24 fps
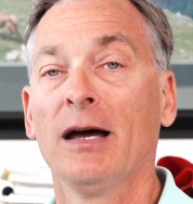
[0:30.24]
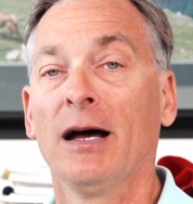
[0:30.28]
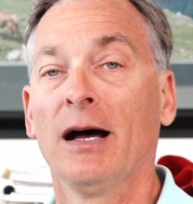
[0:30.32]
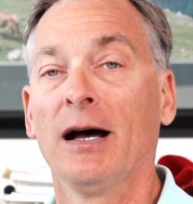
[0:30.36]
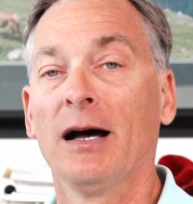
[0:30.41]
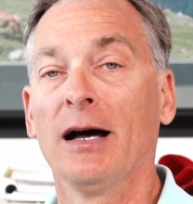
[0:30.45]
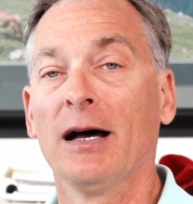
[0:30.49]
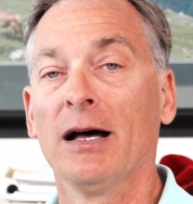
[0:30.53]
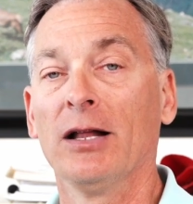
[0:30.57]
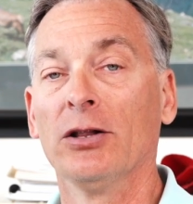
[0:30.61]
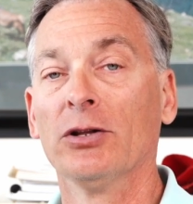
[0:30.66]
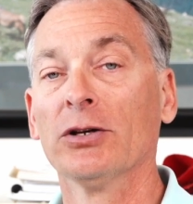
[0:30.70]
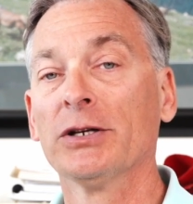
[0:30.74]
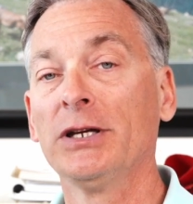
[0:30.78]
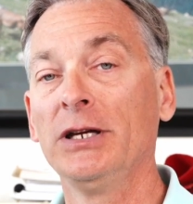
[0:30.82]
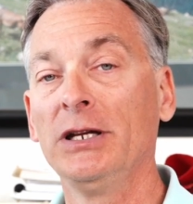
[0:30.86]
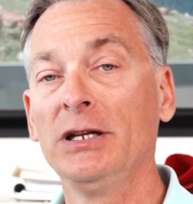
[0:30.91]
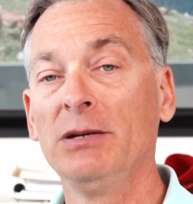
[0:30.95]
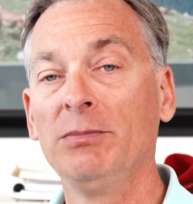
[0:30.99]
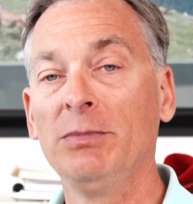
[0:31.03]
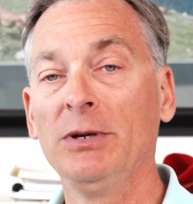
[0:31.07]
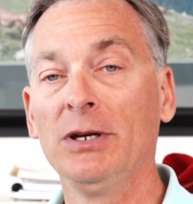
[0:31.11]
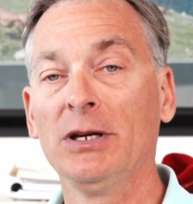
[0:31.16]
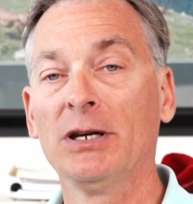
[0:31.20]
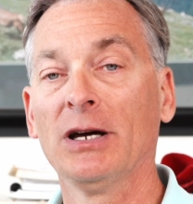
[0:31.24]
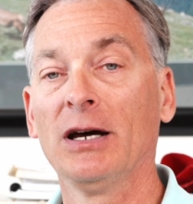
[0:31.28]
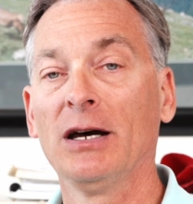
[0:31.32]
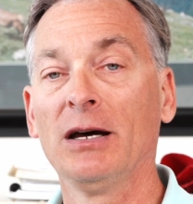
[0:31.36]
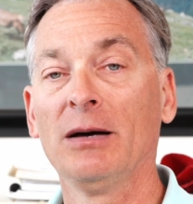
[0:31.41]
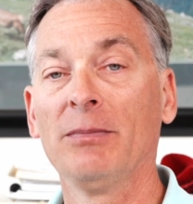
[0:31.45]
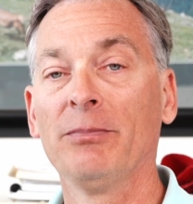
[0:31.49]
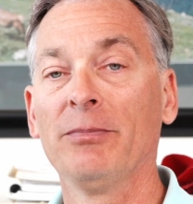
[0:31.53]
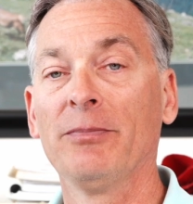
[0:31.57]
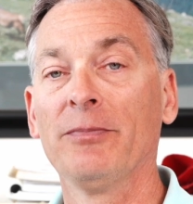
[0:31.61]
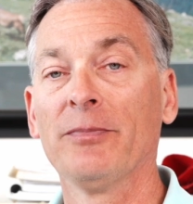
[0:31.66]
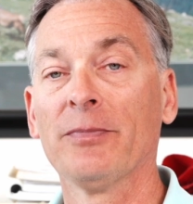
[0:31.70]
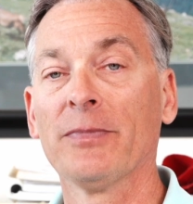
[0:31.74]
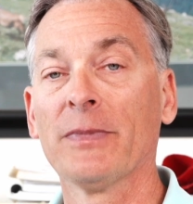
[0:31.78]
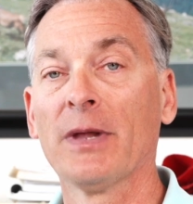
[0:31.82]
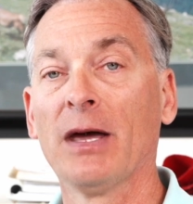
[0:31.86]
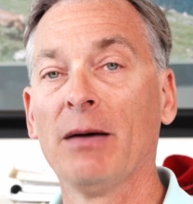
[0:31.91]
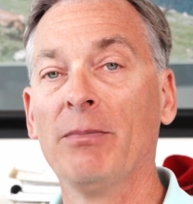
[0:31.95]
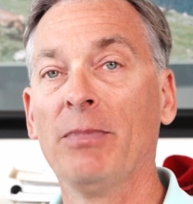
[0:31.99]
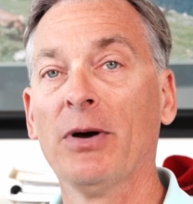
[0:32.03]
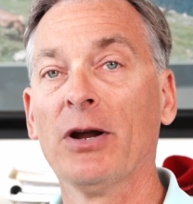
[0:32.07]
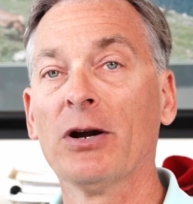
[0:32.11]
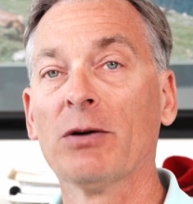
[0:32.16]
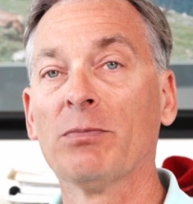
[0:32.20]
looking to become a
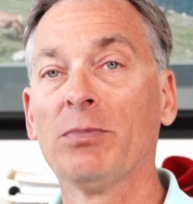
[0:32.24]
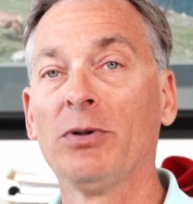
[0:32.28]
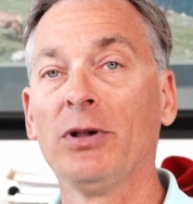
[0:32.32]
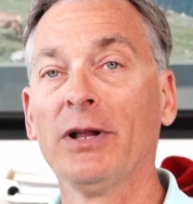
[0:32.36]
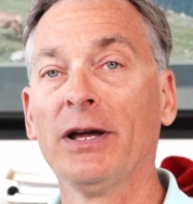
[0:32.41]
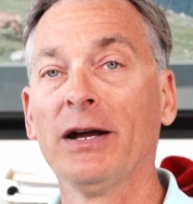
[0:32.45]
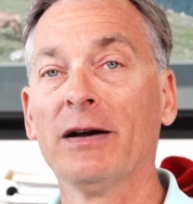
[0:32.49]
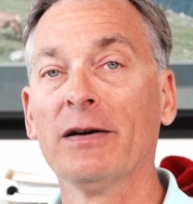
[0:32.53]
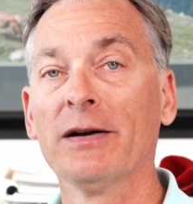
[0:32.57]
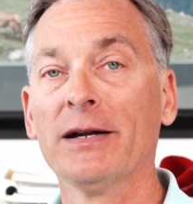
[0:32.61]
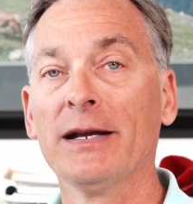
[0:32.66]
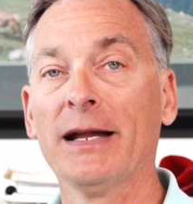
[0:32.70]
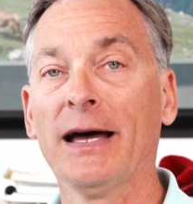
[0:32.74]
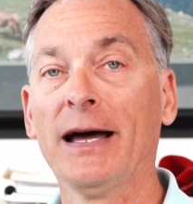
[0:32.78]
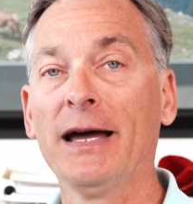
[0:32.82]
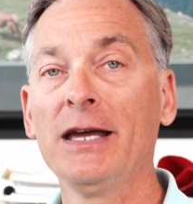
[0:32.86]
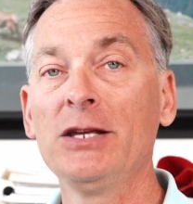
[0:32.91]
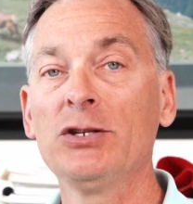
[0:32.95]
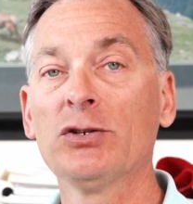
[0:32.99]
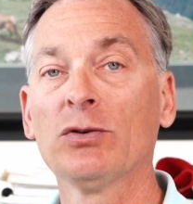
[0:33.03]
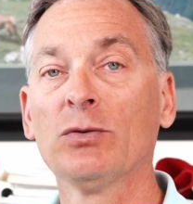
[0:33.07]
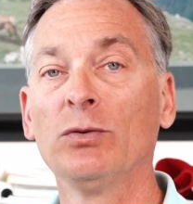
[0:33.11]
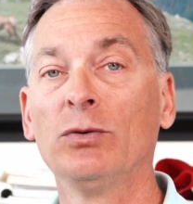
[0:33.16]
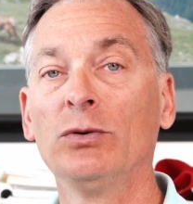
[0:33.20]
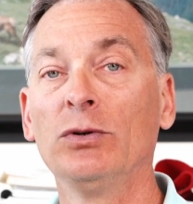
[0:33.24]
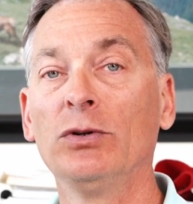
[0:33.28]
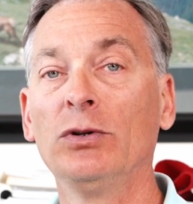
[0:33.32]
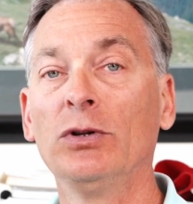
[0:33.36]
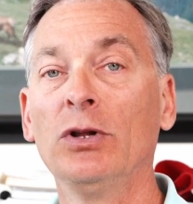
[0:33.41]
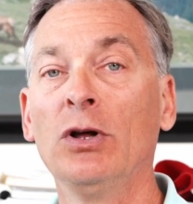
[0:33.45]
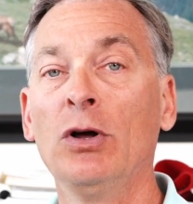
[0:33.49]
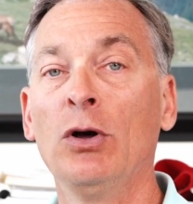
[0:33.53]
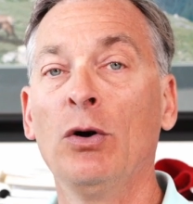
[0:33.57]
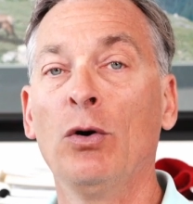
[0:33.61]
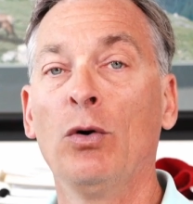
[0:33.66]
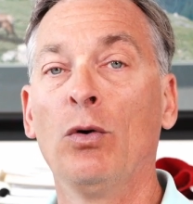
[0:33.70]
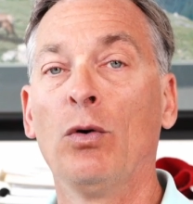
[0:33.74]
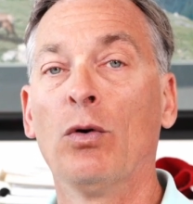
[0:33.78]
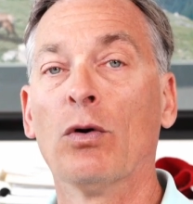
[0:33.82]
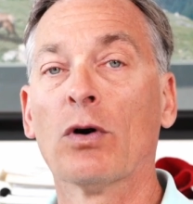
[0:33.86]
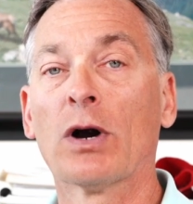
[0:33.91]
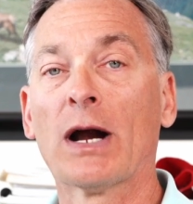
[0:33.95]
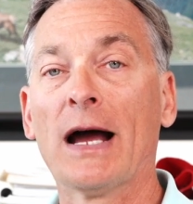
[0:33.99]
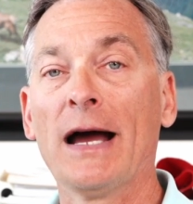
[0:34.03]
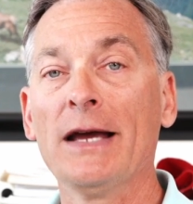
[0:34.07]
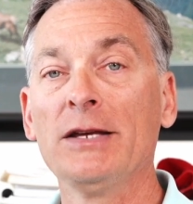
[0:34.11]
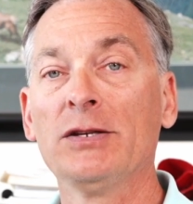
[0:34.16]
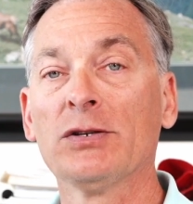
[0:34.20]
better player into high school, or
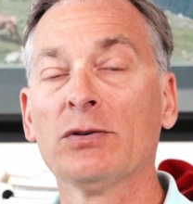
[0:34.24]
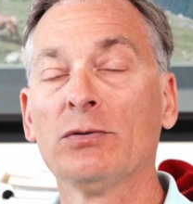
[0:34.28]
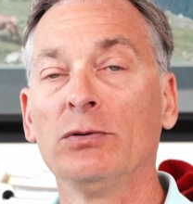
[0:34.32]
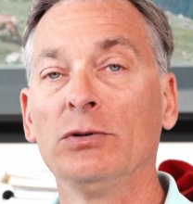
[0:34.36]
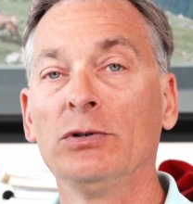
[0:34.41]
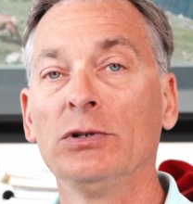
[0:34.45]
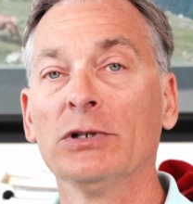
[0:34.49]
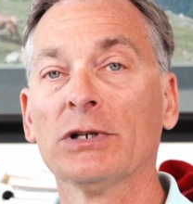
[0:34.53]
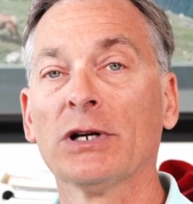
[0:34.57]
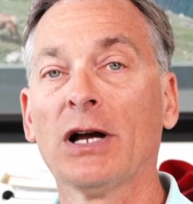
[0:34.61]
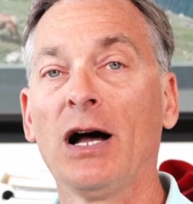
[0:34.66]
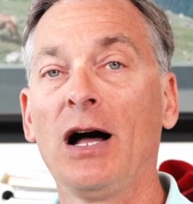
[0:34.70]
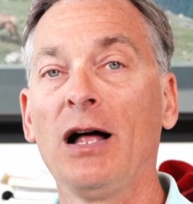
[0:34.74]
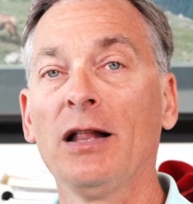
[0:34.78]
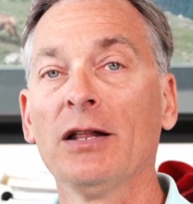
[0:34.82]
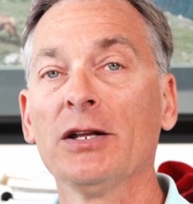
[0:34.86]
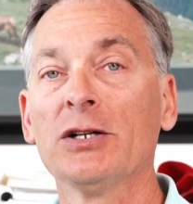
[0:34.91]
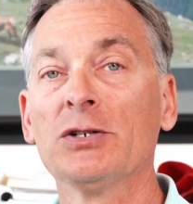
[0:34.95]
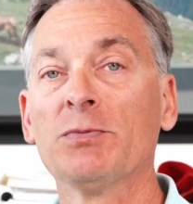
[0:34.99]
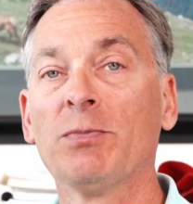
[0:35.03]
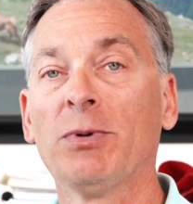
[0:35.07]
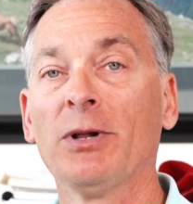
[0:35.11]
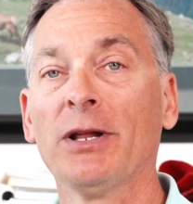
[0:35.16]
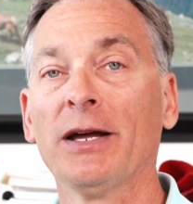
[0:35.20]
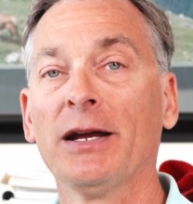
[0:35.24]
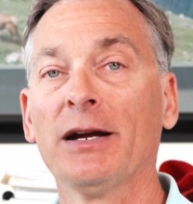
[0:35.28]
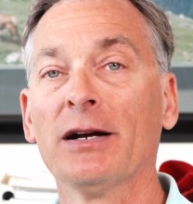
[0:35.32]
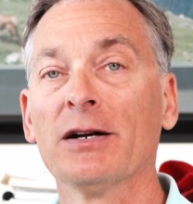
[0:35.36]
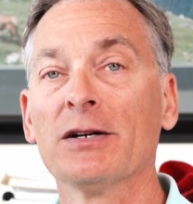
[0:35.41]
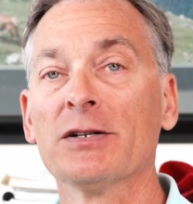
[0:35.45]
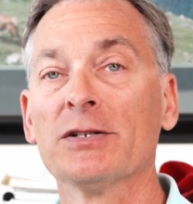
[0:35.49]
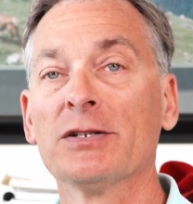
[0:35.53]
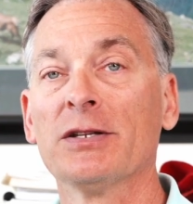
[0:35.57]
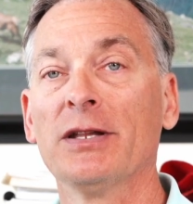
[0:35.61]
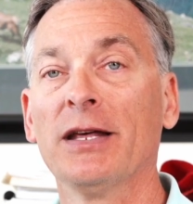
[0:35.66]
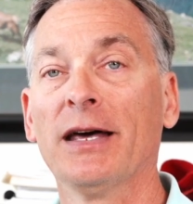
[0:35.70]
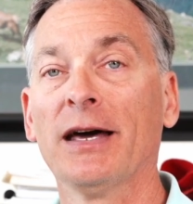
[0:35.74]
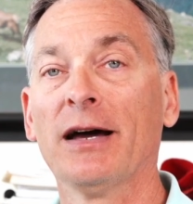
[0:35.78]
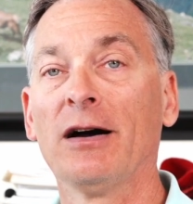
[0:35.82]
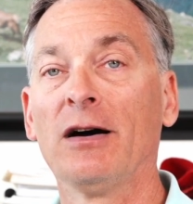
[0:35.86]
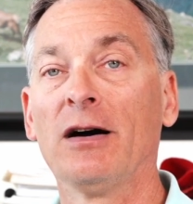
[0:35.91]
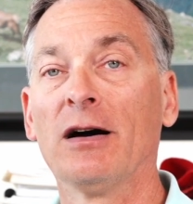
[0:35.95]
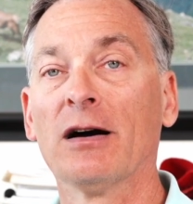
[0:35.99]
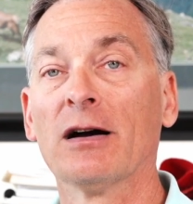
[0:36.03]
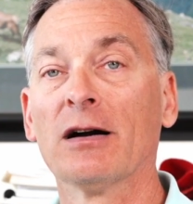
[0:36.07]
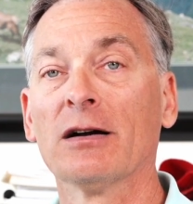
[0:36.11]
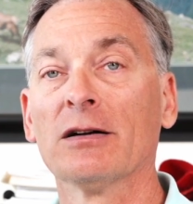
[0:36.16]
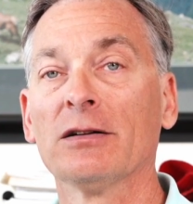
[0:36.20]
high school and college players that
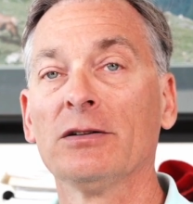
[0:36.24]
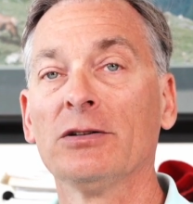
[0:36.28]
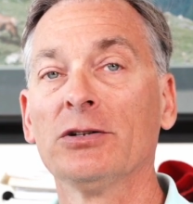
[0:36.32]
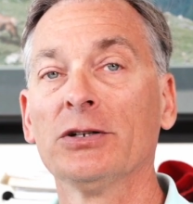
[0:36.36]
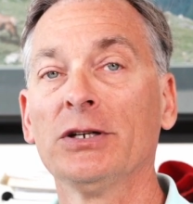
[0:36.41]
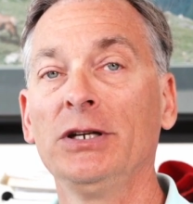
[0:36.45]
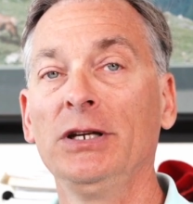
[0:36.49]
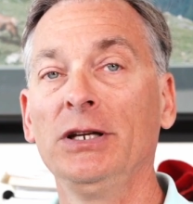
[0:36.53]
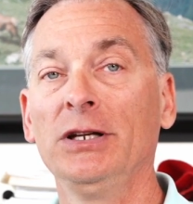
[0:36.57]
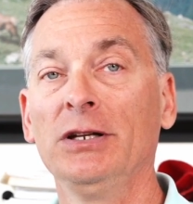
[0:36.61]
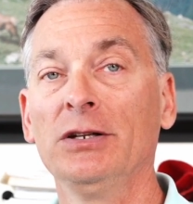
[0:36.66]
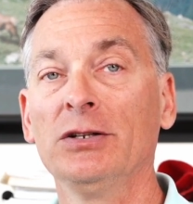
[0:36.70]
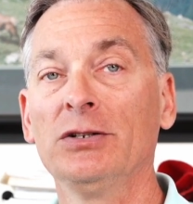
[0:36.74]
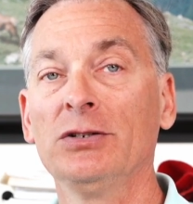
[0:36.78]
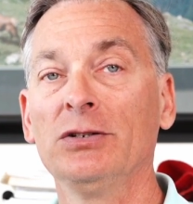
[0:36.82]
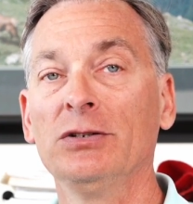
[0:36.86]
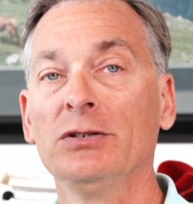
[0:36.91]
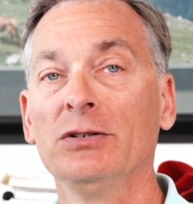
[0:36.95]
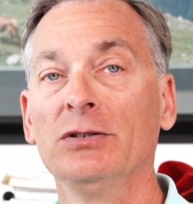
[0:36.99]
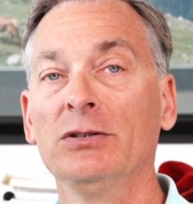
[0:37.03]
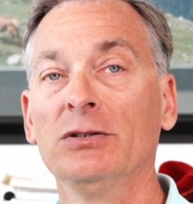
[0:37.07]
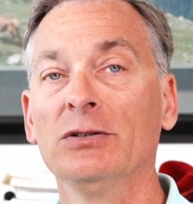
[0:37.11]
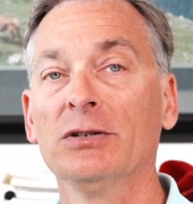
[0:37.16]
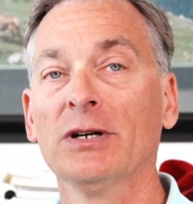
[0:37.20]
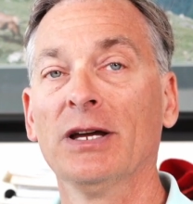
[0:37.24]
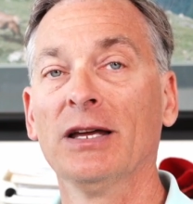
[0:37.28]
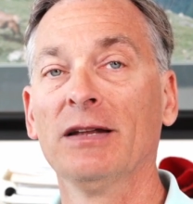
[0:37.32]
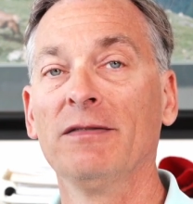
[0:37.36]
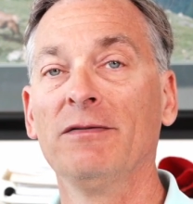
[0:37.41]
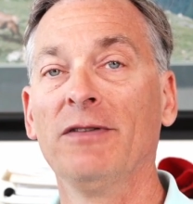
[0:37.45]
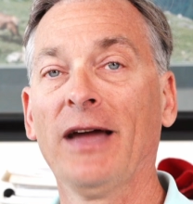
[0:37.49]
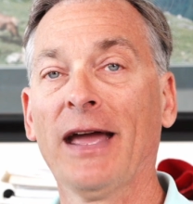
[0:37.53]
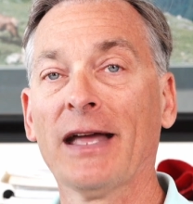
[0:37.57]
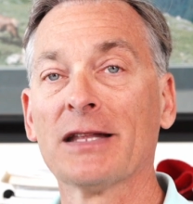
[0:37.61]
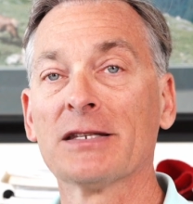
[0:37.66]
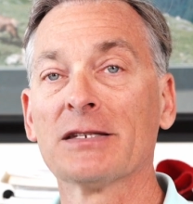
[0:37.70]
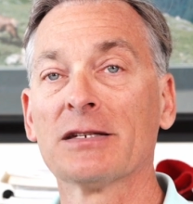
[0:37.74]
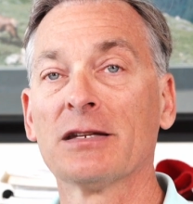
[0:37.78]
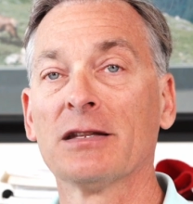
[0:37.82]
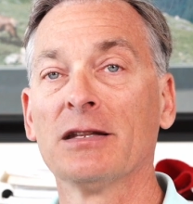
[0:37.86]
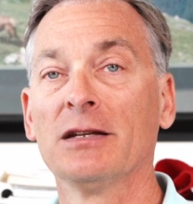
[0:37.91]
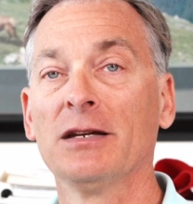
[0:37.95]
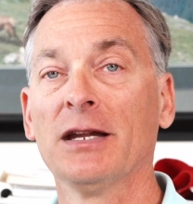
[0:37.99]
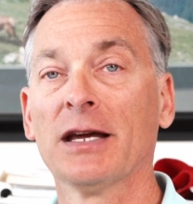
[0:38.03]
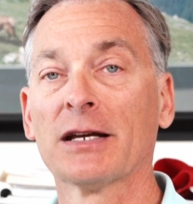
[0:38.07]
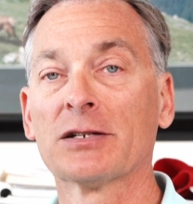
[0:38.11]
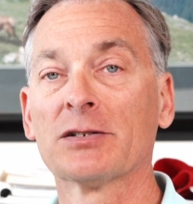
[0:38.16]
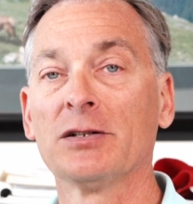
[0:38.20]
are looking to advance to the
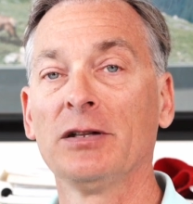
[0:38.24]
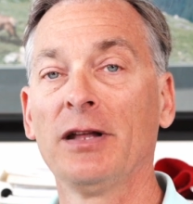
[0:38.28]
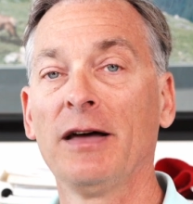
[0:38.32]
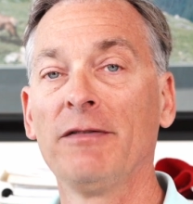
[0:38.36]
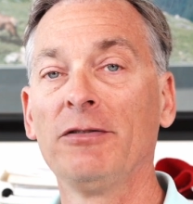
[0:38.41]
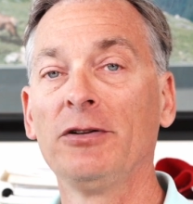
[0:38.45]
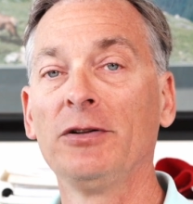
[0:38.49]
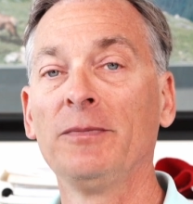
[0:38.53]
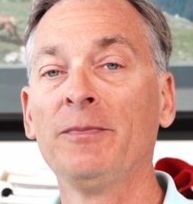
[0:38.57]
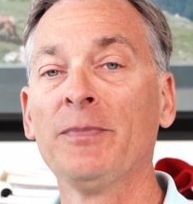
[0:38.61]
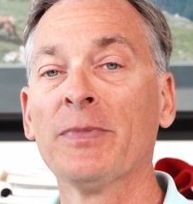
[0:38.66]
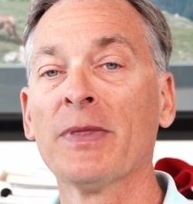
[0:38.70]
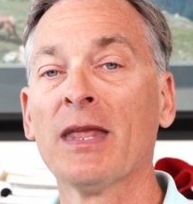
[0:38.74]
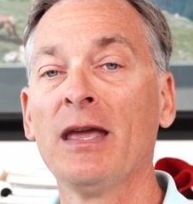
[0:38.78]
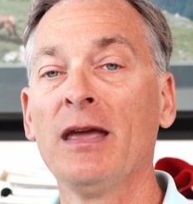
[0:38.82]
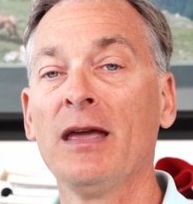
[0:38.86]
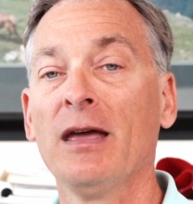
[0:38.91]
next level.